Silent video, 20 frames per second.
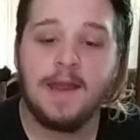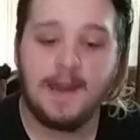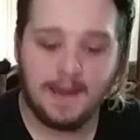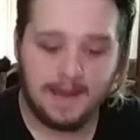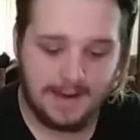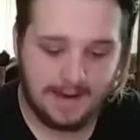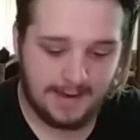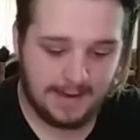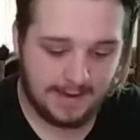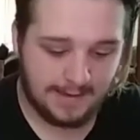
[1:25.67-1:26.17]

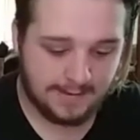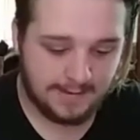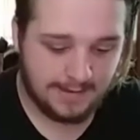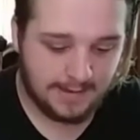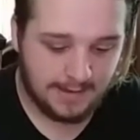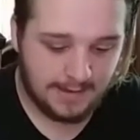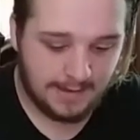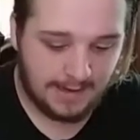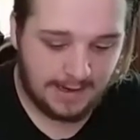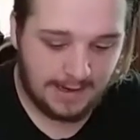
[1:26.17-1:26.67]
And
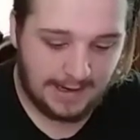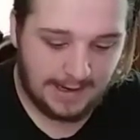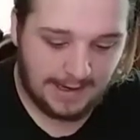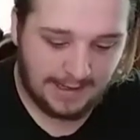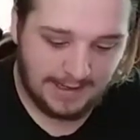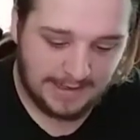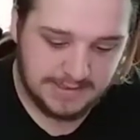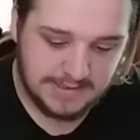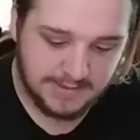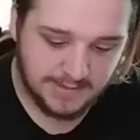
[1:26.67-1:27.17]

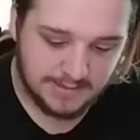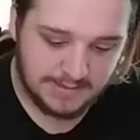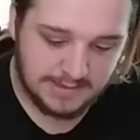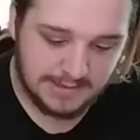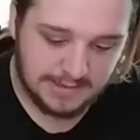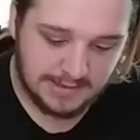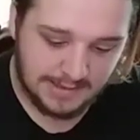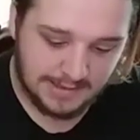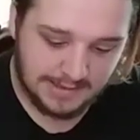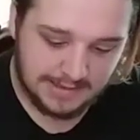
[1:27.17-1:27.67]
I actually
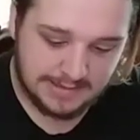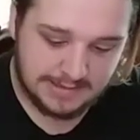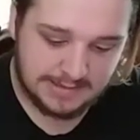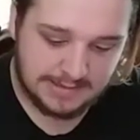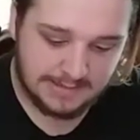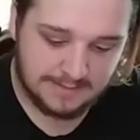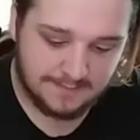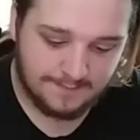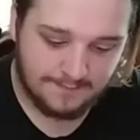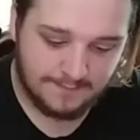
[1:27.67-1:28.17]
really
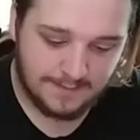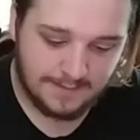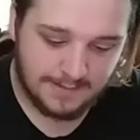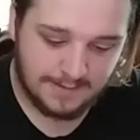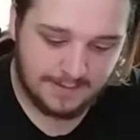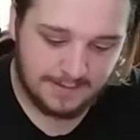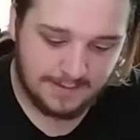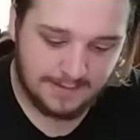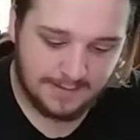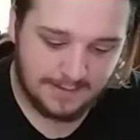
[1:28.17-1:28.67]
like
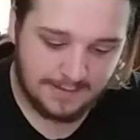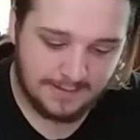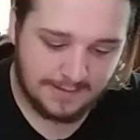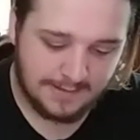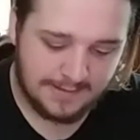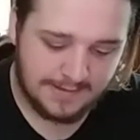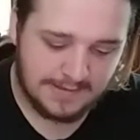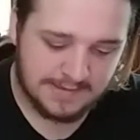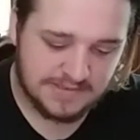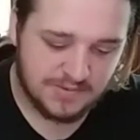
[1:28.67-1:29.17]

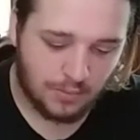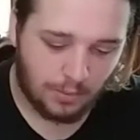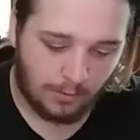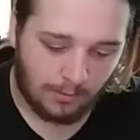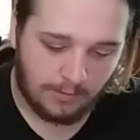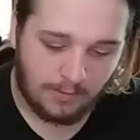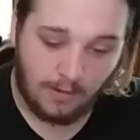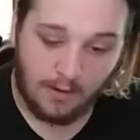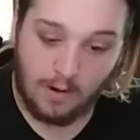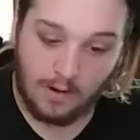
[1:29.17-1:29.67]
his
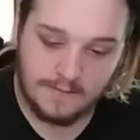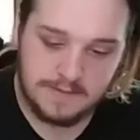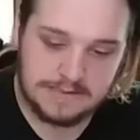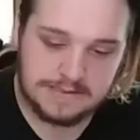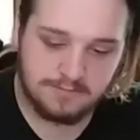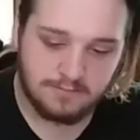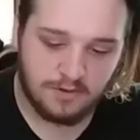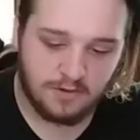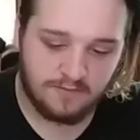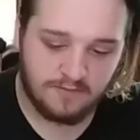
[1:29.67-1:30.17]
work on
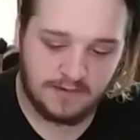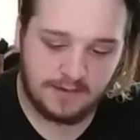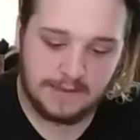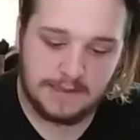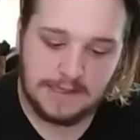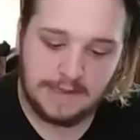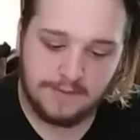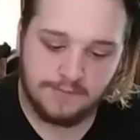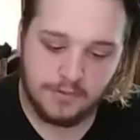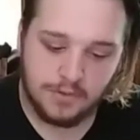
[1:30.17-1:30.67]
this movie,
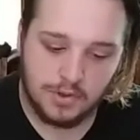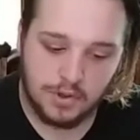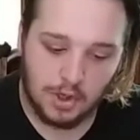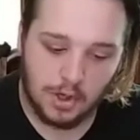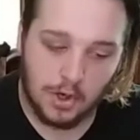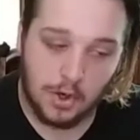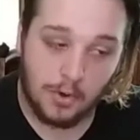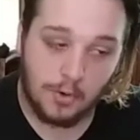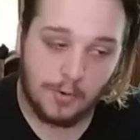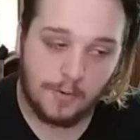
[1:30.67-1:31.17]
even
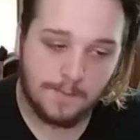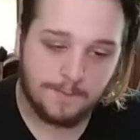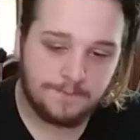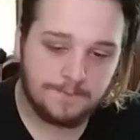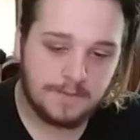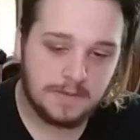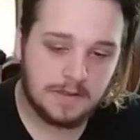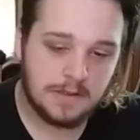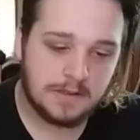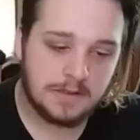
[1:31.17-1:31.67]
though
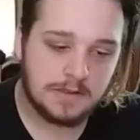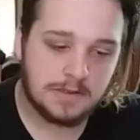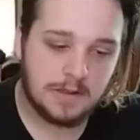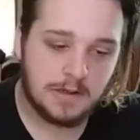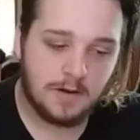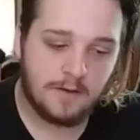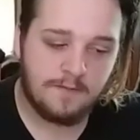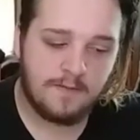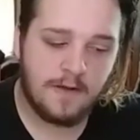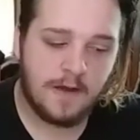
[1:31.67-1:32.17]

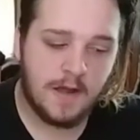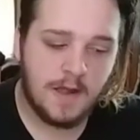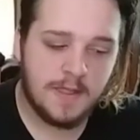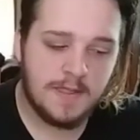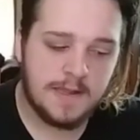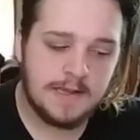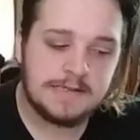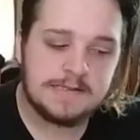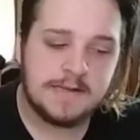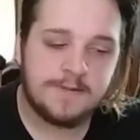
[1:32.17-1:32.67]

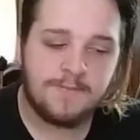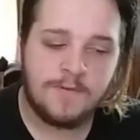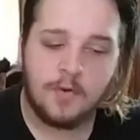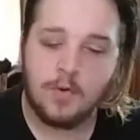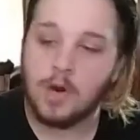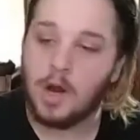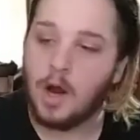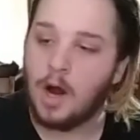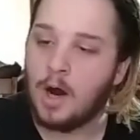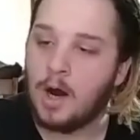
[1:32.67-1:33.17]
there's a few
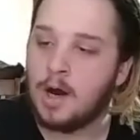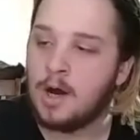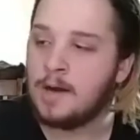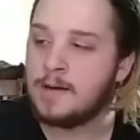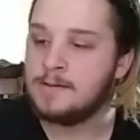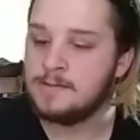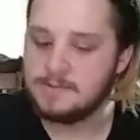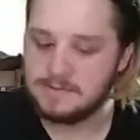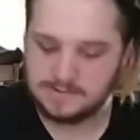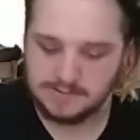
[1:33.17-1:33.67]

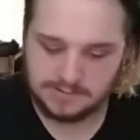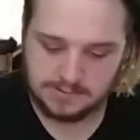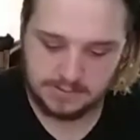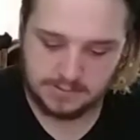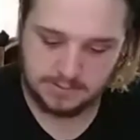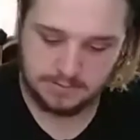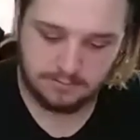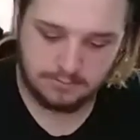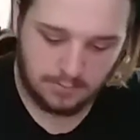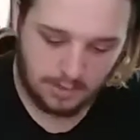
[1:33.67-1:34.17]

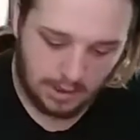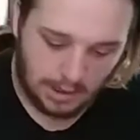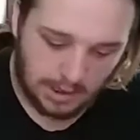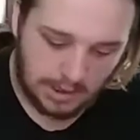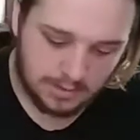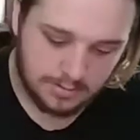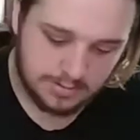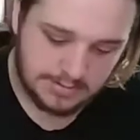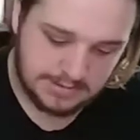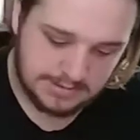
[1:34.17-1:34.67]
cons,
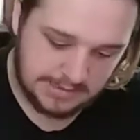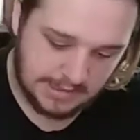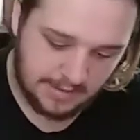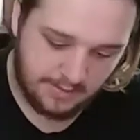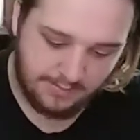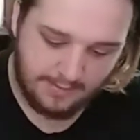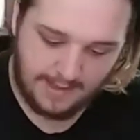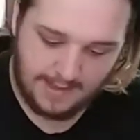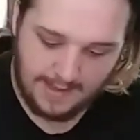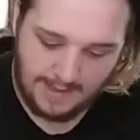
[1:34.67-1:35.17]
I'll
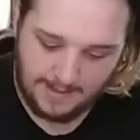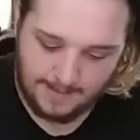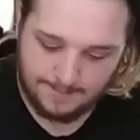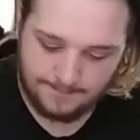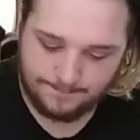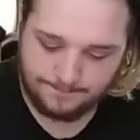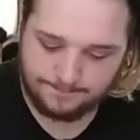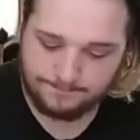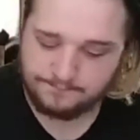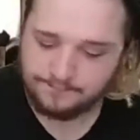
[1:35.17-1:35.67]
say
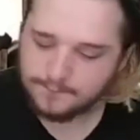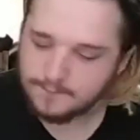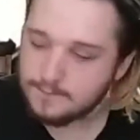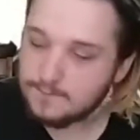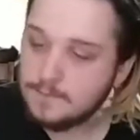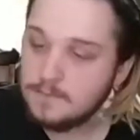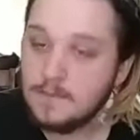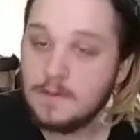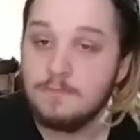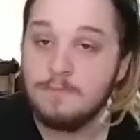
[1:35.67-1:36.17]
that,
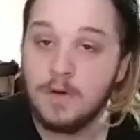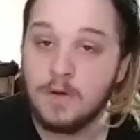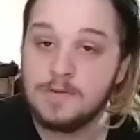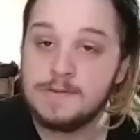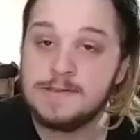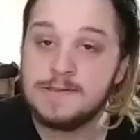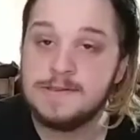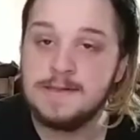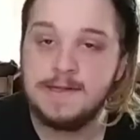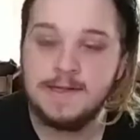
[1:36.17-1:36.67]

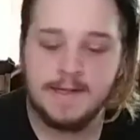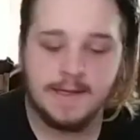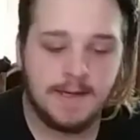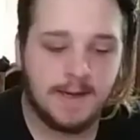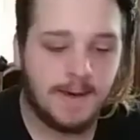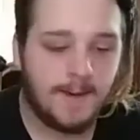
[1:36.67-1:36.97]
mostly,